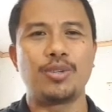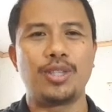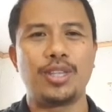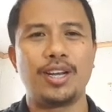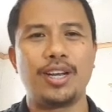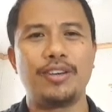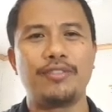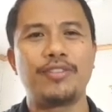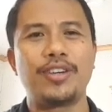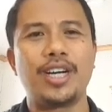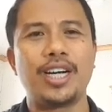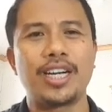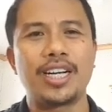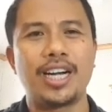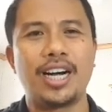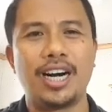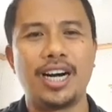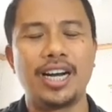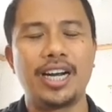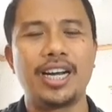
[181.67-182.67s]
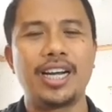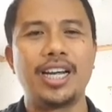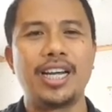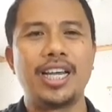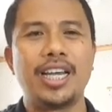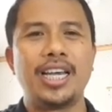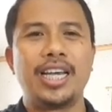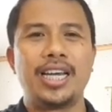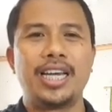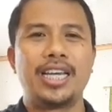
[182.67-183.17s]
to deliver a car,
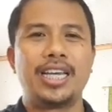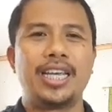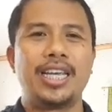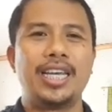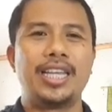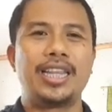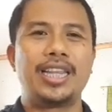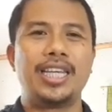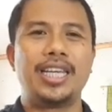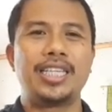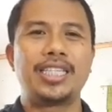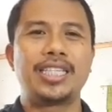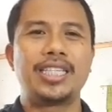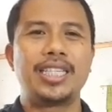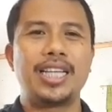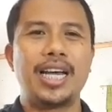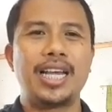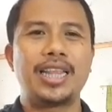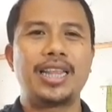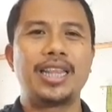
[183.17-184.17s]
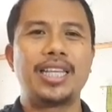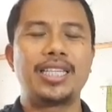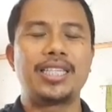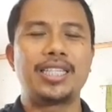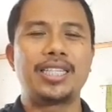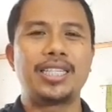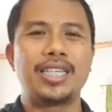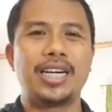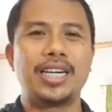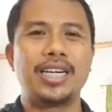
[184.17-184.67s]
it is not
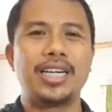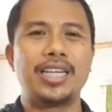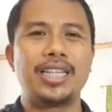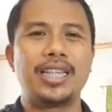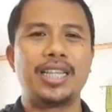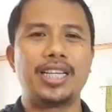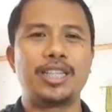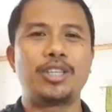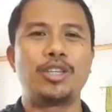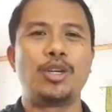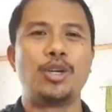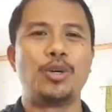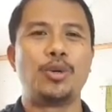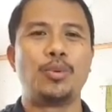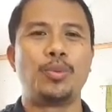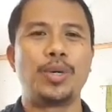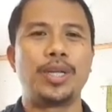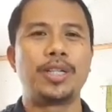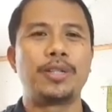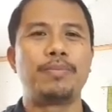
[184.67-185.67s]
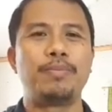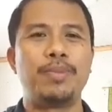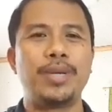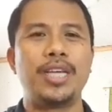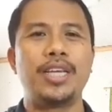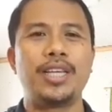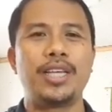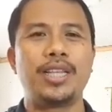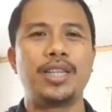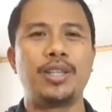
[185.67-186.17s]
necessary that you will
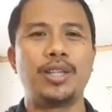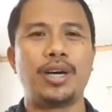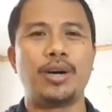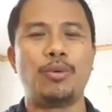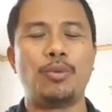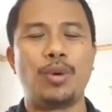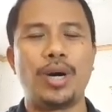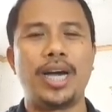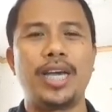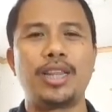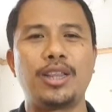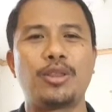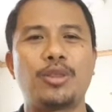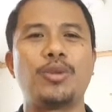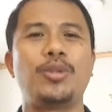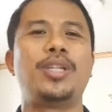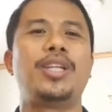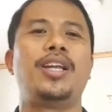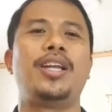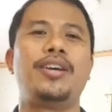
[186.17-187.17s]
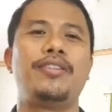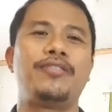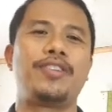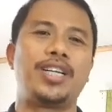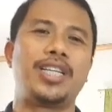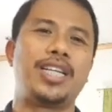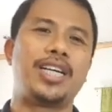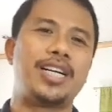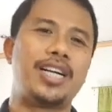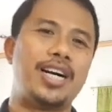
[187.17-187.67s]
be the one to
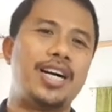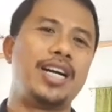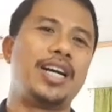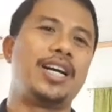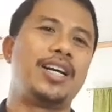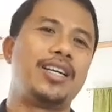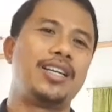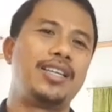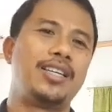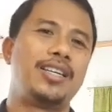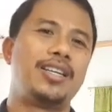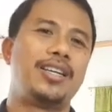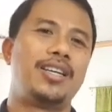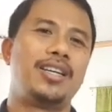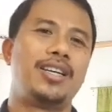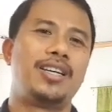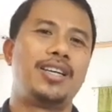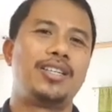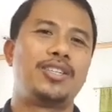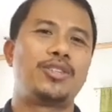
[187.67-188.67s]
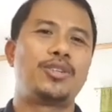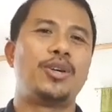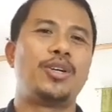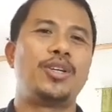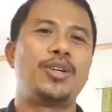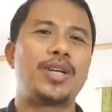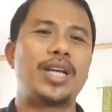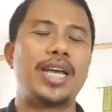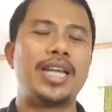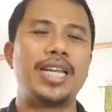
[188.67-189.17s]
deliver the car. So
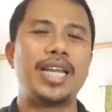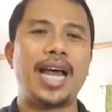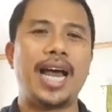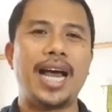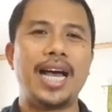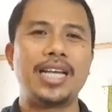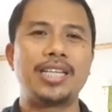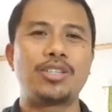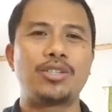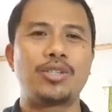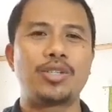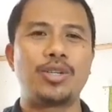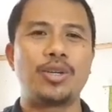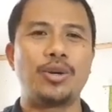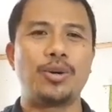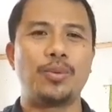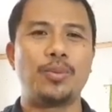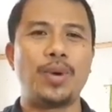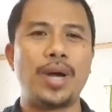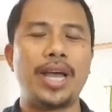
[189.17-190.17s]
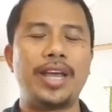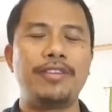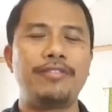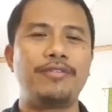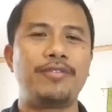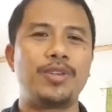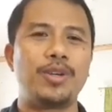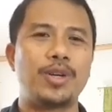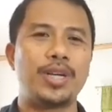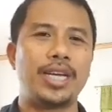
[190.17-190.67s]
you can ask your wife,
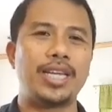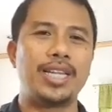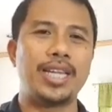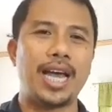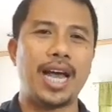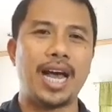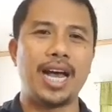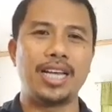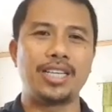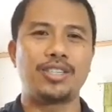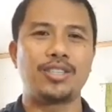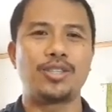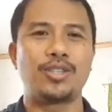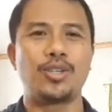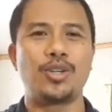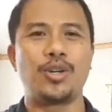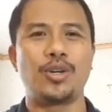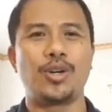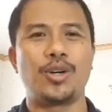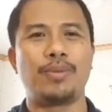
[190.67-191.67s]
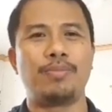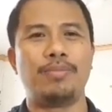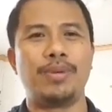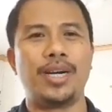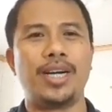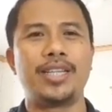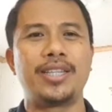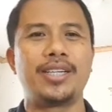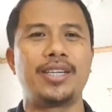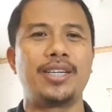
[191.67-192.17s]
you can ask your
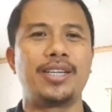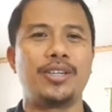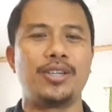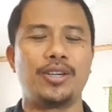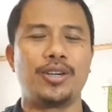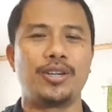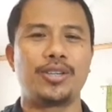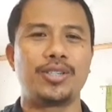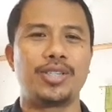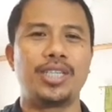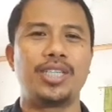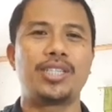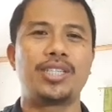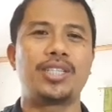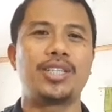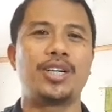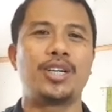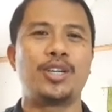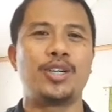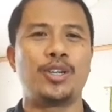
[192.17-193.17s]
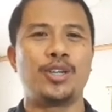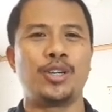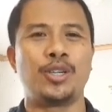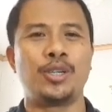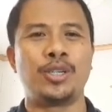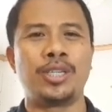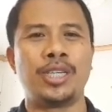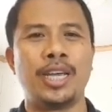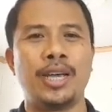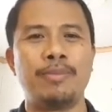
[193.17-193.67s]
brother or sister
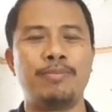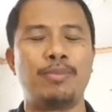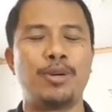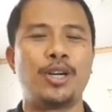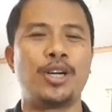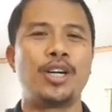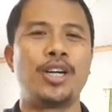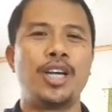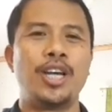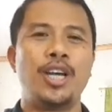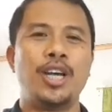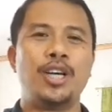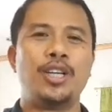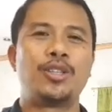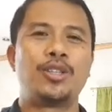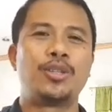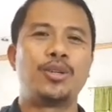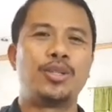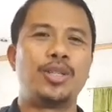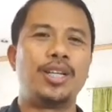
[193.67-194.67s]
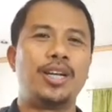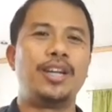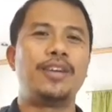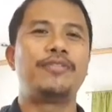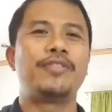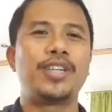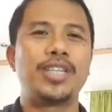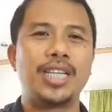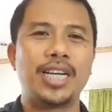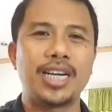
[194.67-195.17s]
or neighbor to
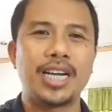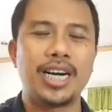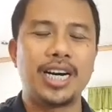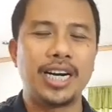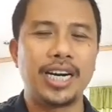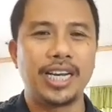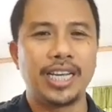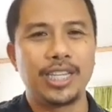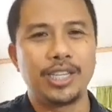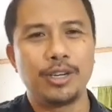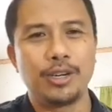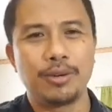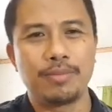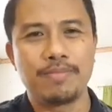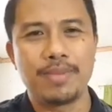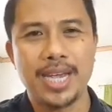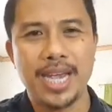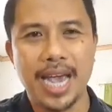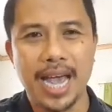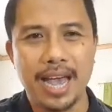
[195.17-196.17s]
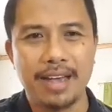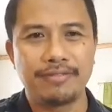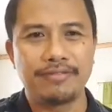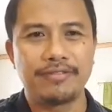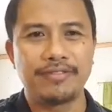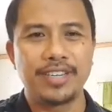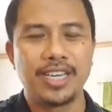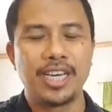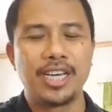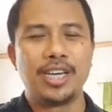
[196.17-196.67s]
deliver the car in your
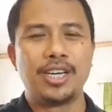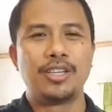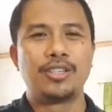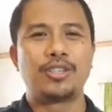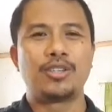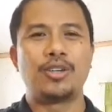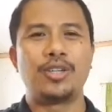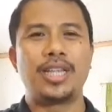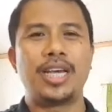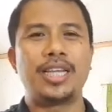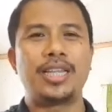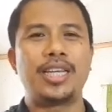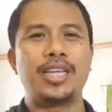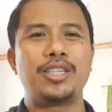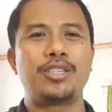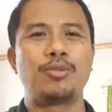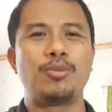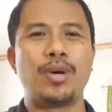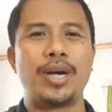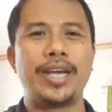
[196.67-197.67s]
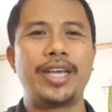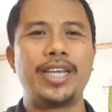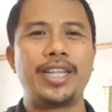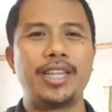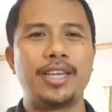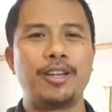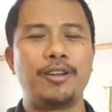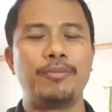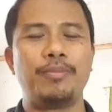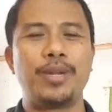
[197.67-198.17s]
behalf. So that is why in
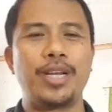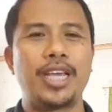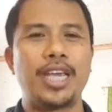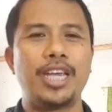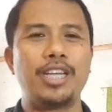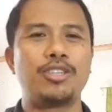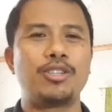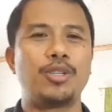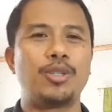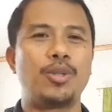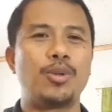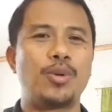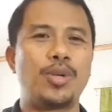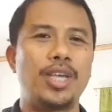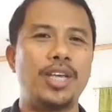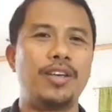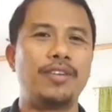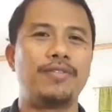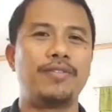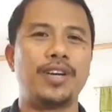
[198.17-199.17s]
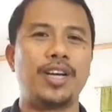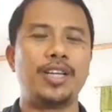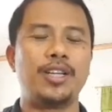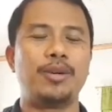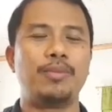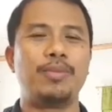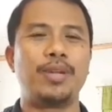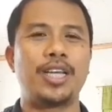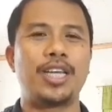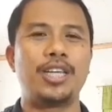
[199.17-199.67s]
an obligation to give
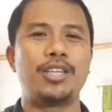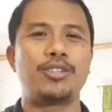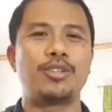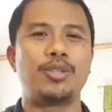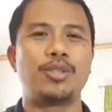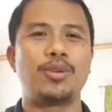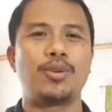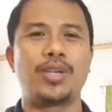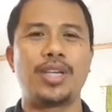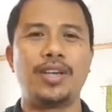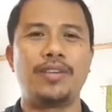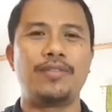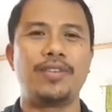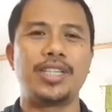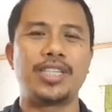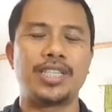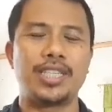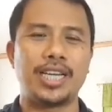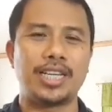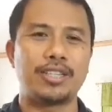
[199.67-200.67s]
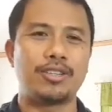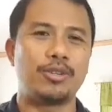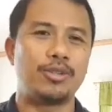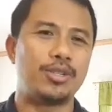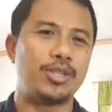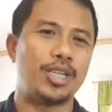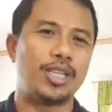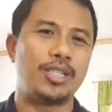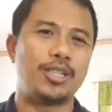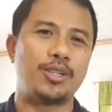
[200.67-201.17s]
is not
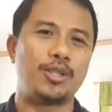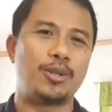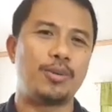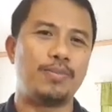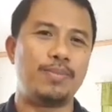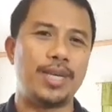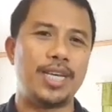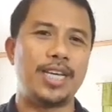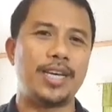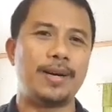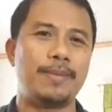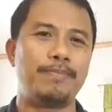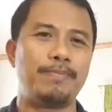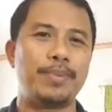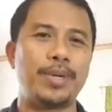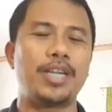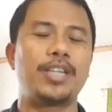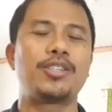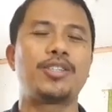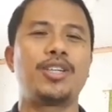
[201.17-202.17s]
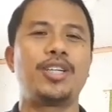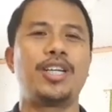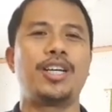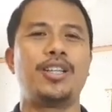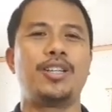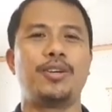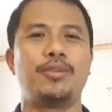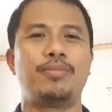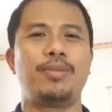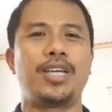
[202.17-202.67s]
considered to be a
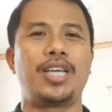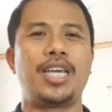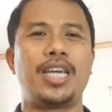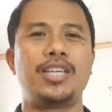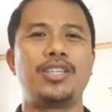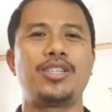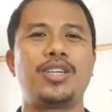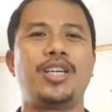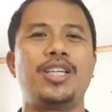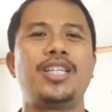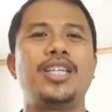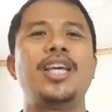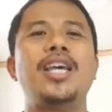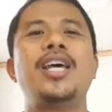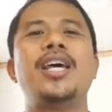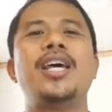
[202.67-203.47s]
personal obligation,